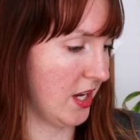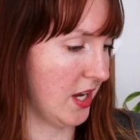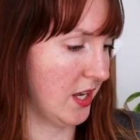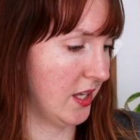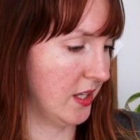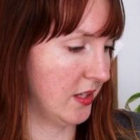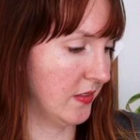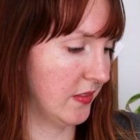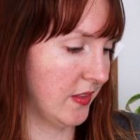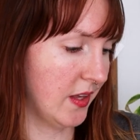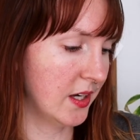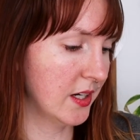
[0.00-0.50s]

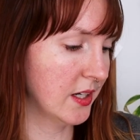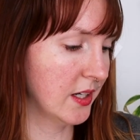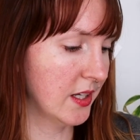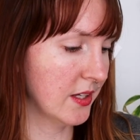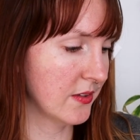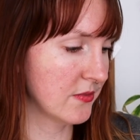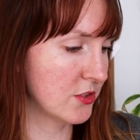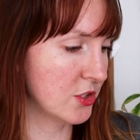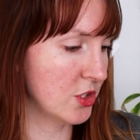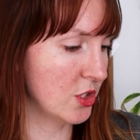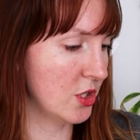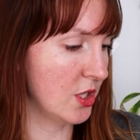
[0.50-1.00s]
and then it
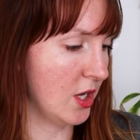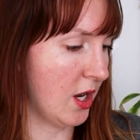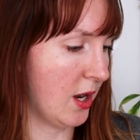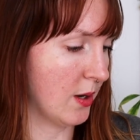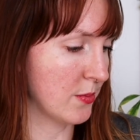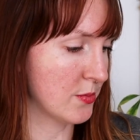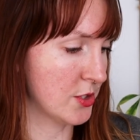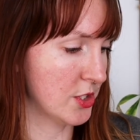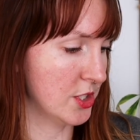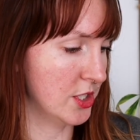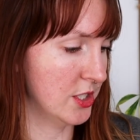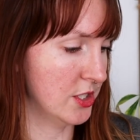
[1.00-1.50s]
gives you the
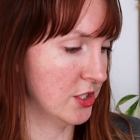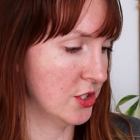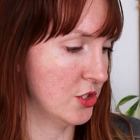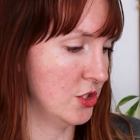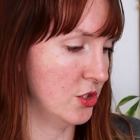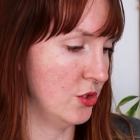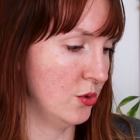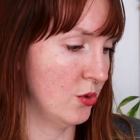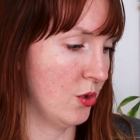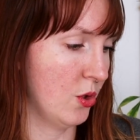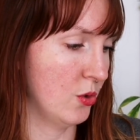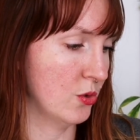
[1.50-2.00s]
option
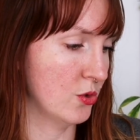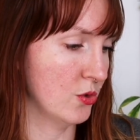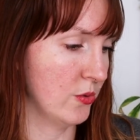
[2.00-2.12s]
to go